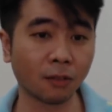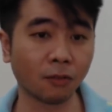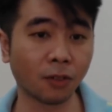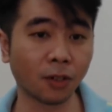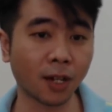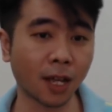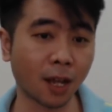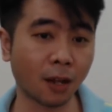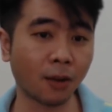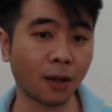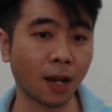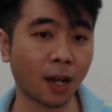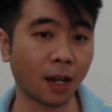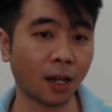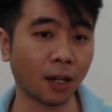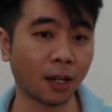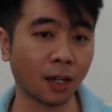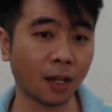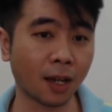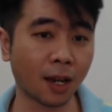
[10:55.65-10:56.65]
For now
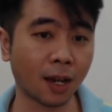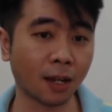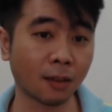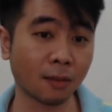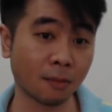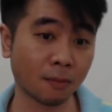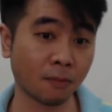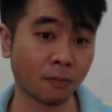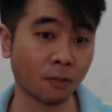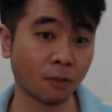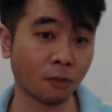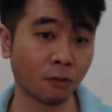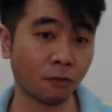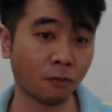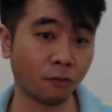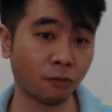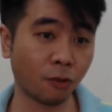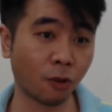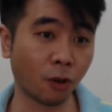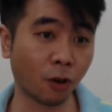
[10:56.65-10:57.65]
I got
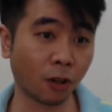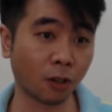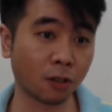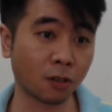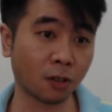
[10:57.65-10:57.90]
four,